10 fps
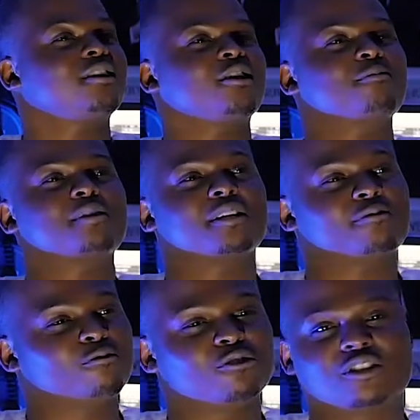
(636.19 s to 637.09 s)
You know what I mean?
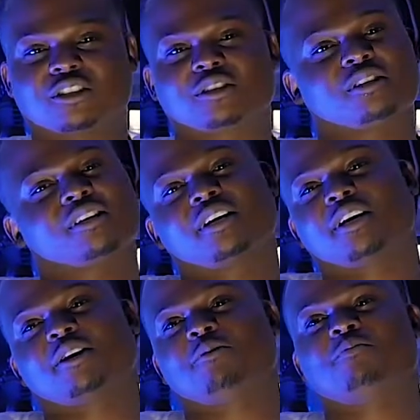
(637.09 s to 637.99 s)
If you just
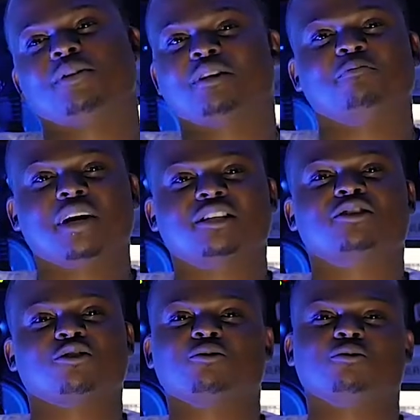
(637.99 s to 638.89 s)
be the
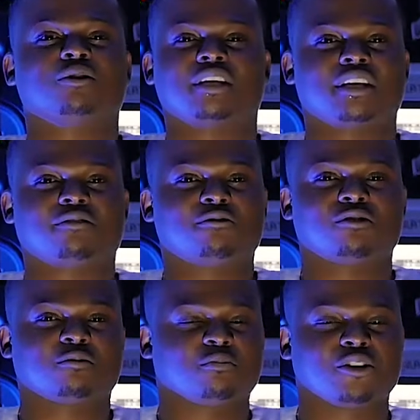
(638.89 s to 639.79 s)
best you. Like, if
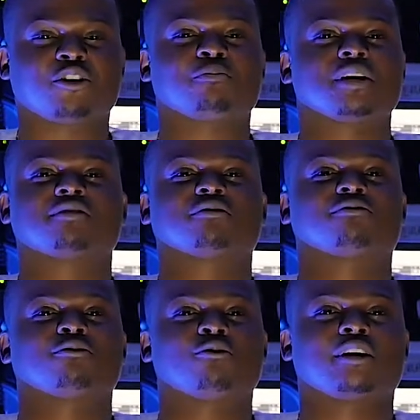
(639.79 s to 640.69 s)
you just put your best
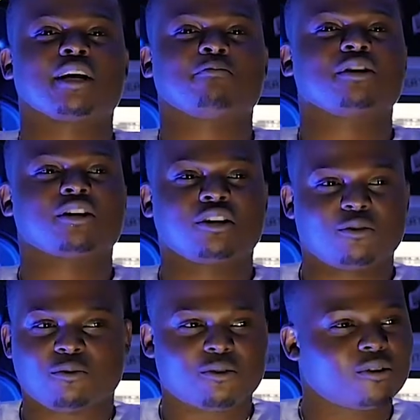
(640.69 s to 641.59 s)
foot forward at being
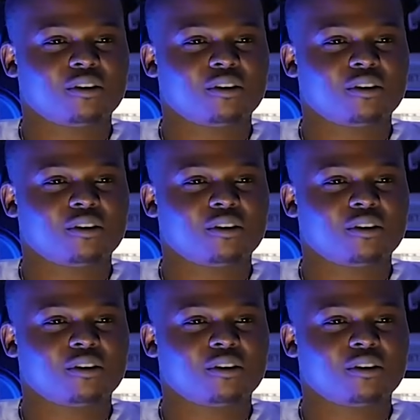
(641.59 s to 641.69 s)
you.